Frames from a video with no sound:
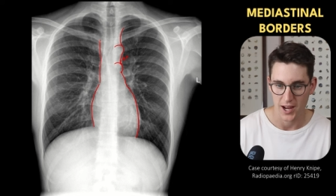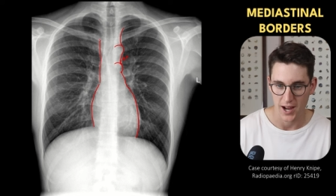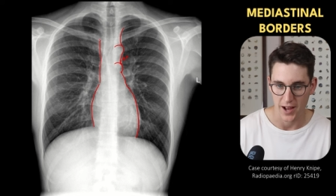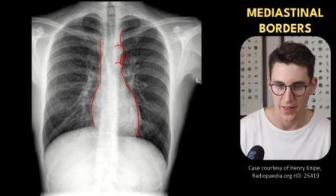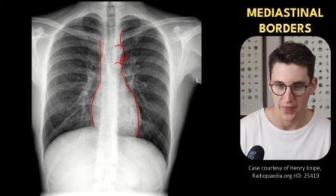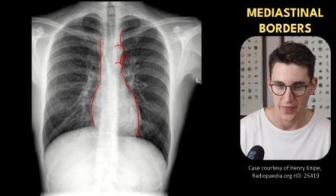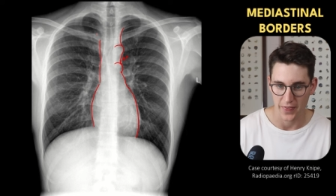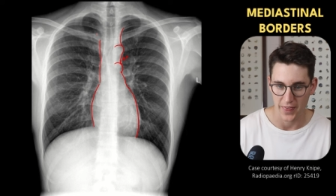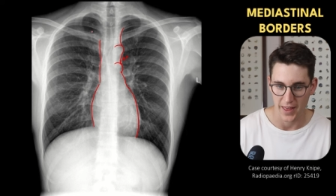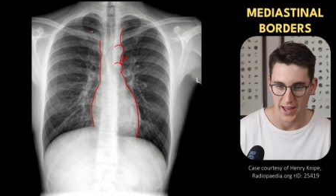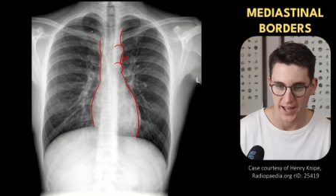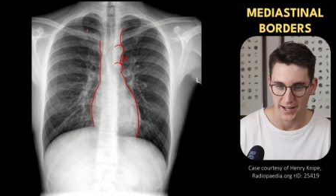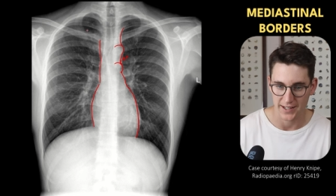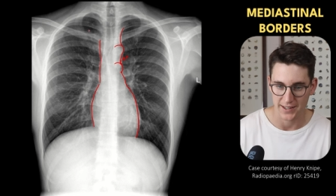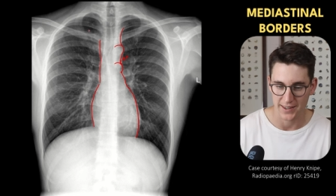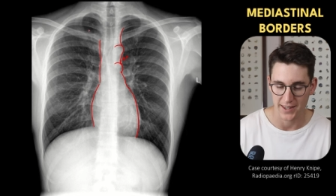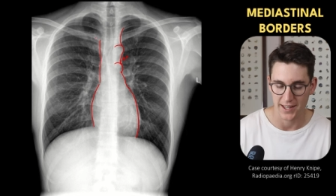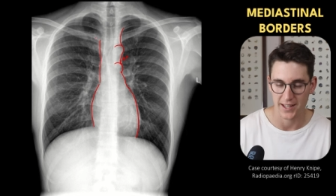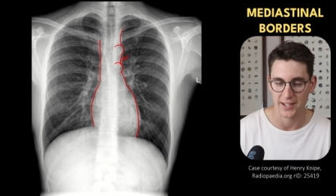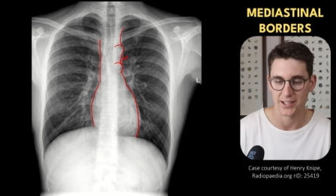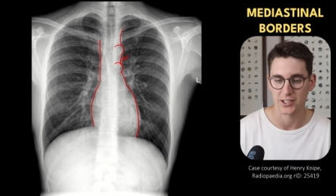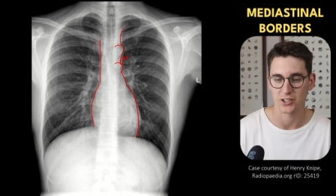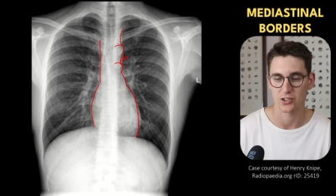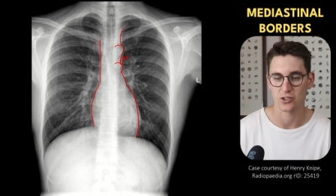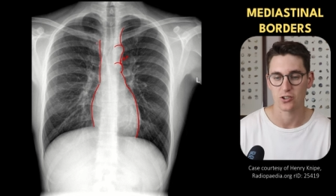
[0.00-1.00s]
And that
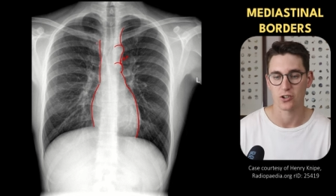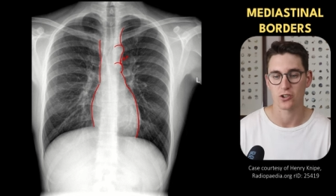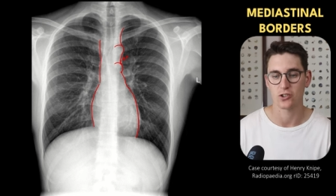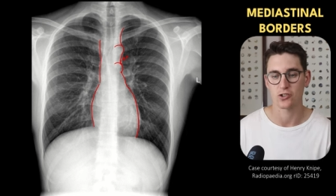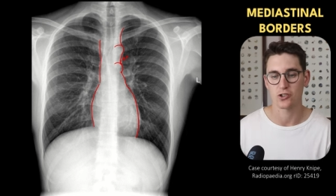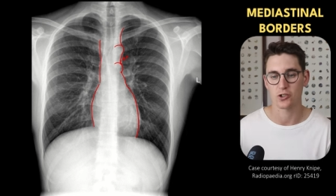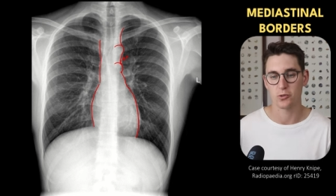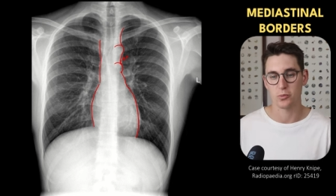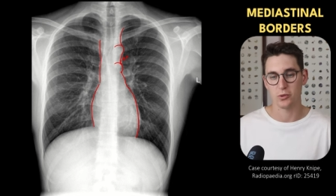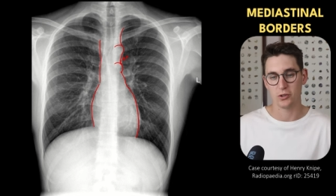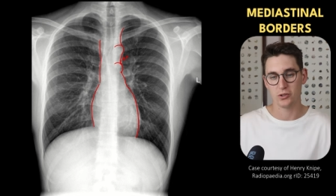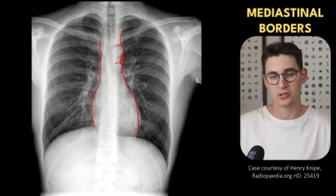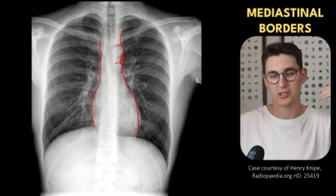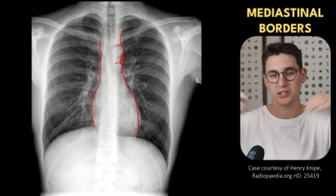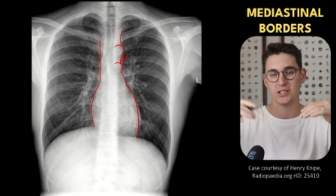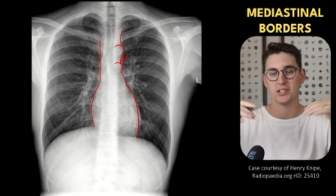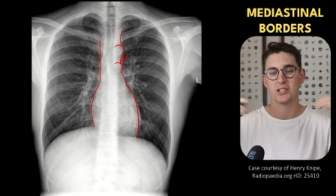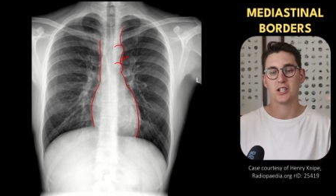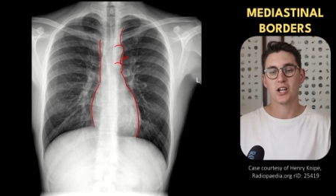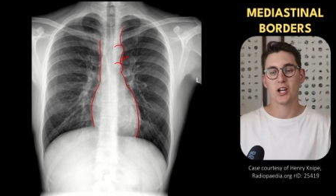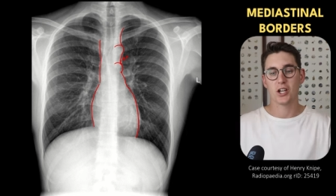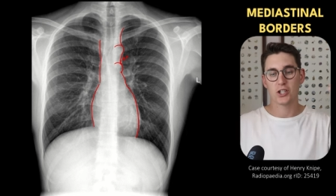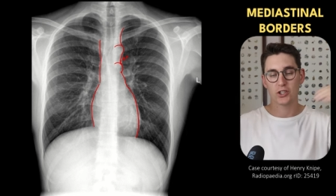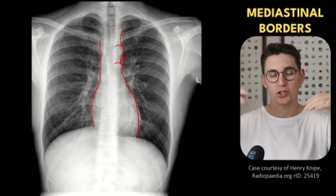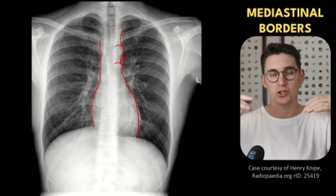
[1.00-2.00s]
then is
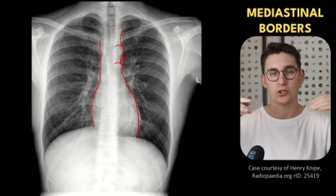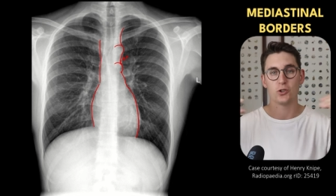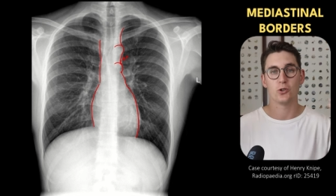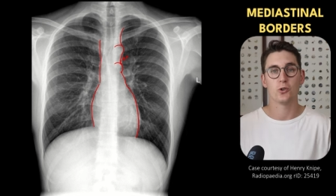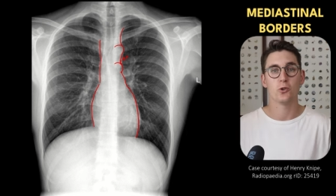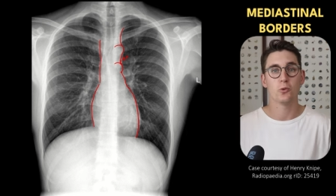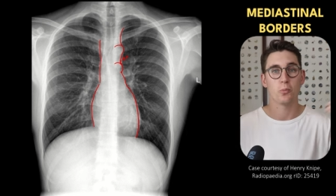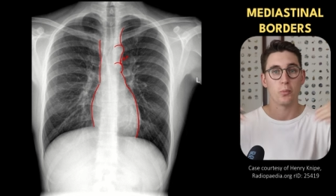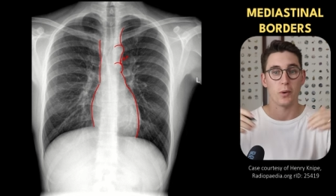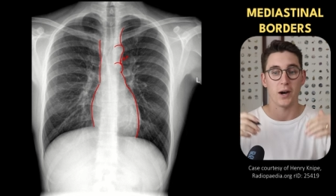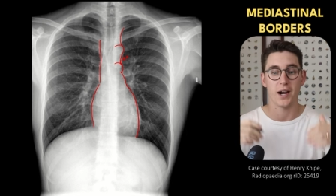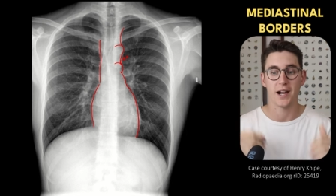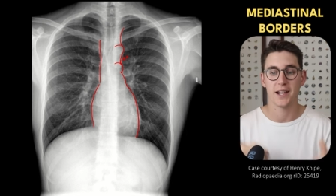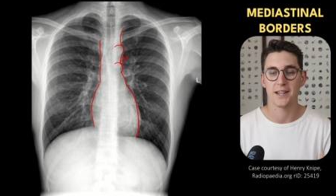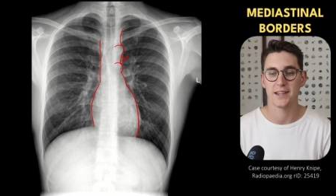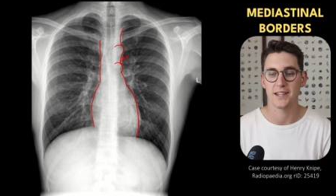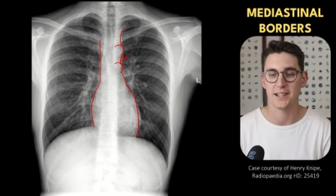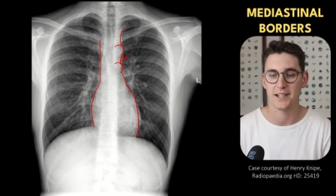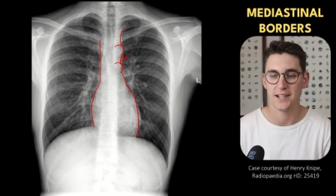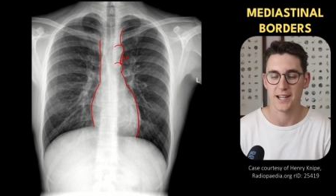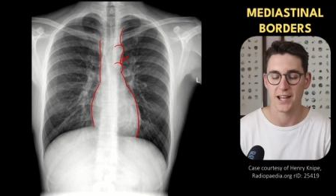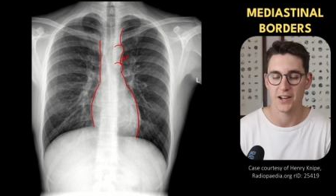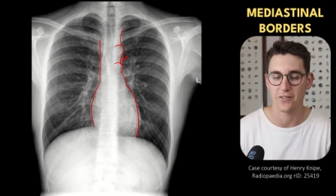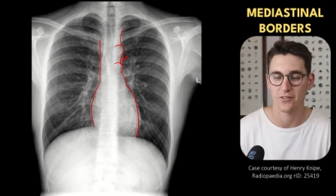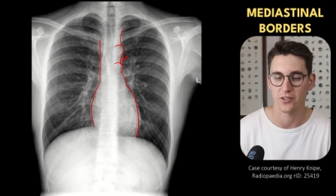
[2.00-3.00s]
contributed to by the
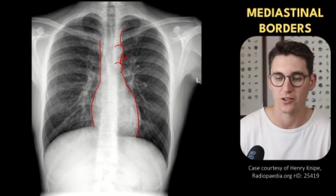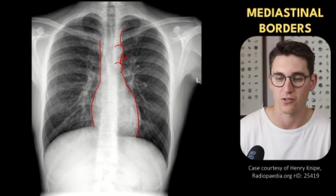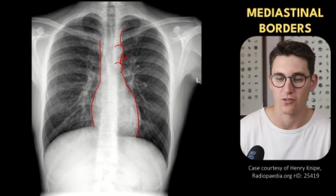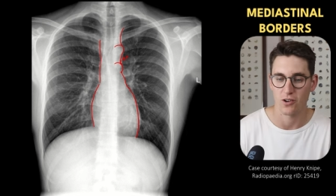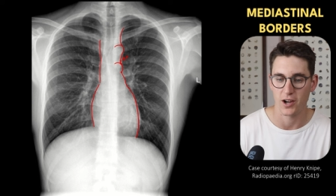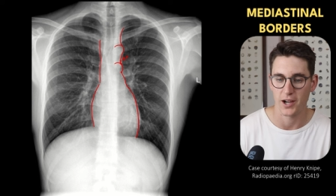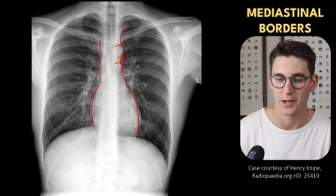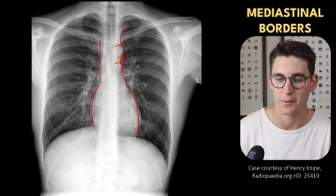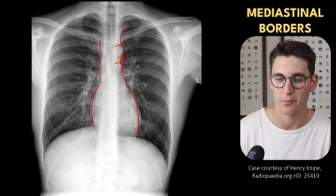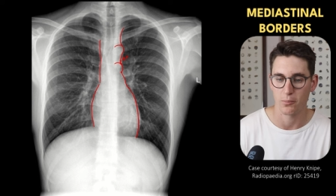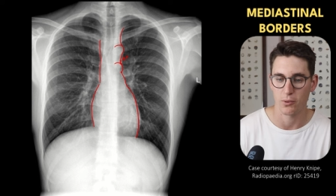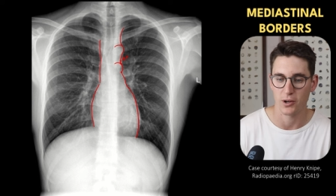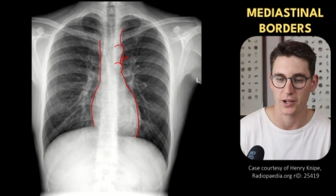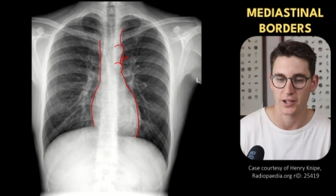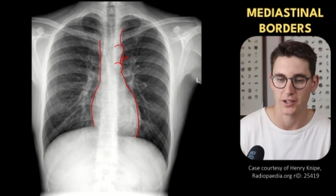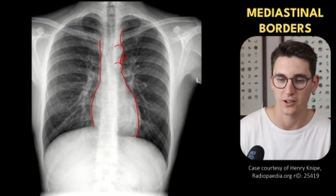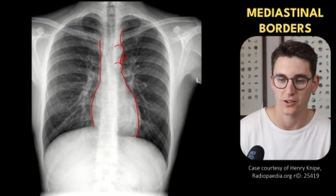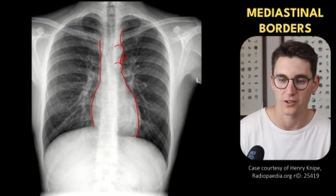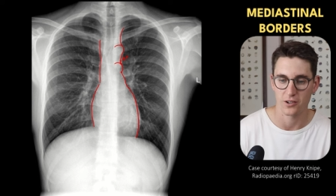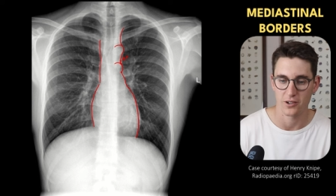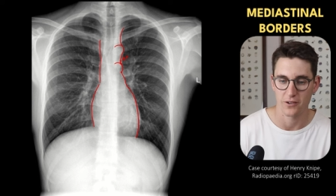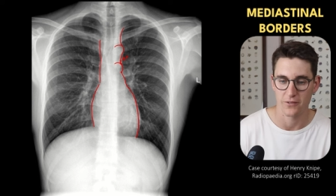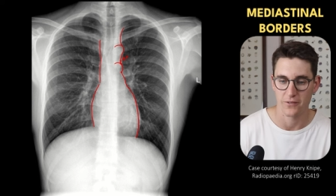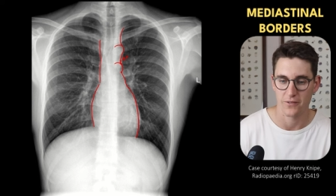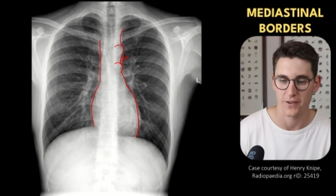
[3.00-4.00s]
left and right
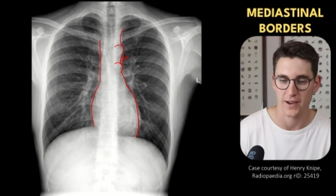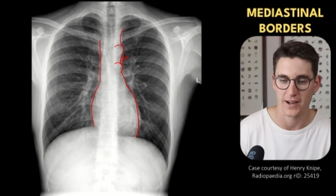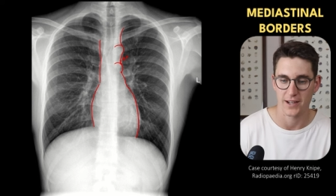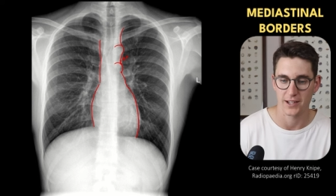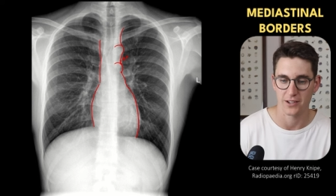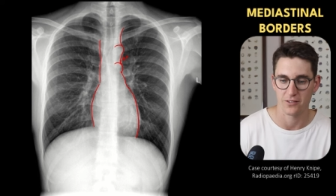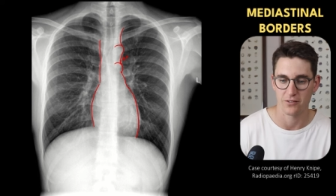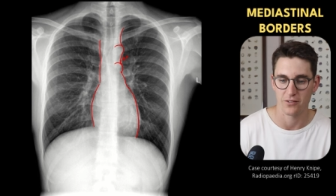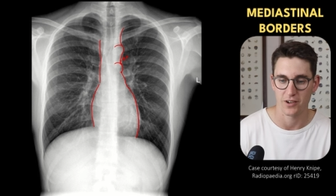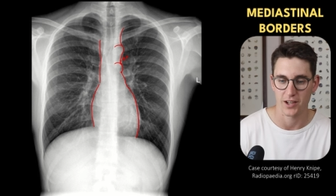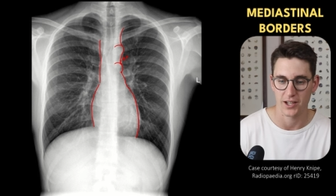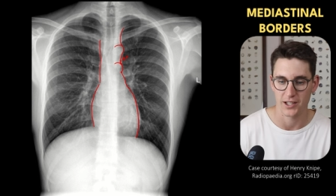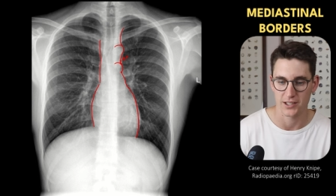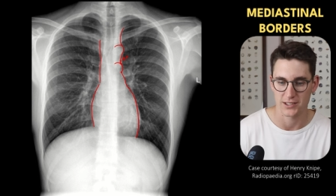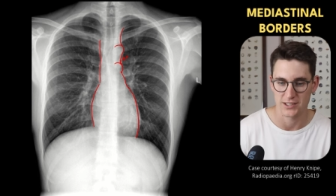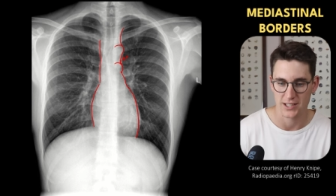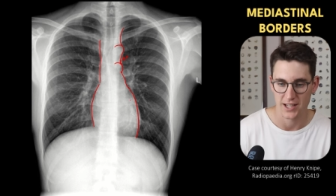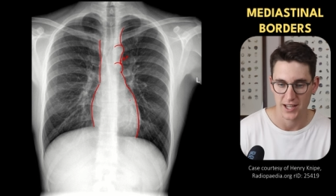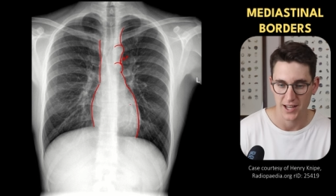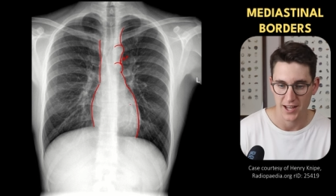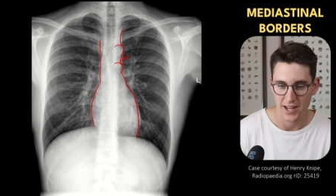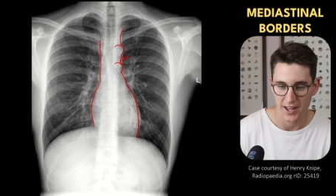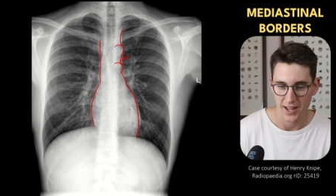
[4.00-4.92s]
brachiocephalic veins.